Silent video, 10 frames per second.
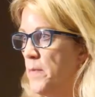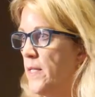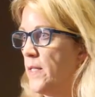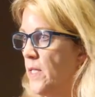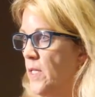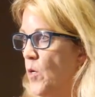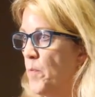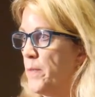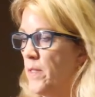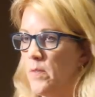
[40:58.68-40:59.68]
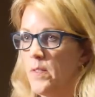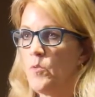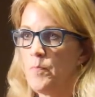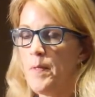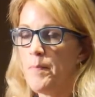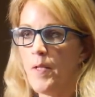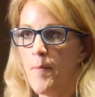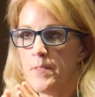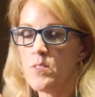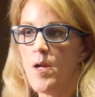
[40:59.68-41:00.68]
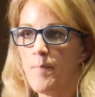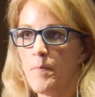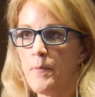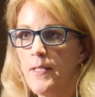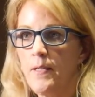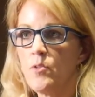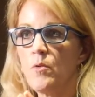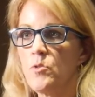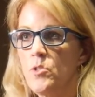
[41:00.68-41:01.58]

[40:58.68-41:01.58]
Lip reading: immediately open these people up and stop the bleeding. So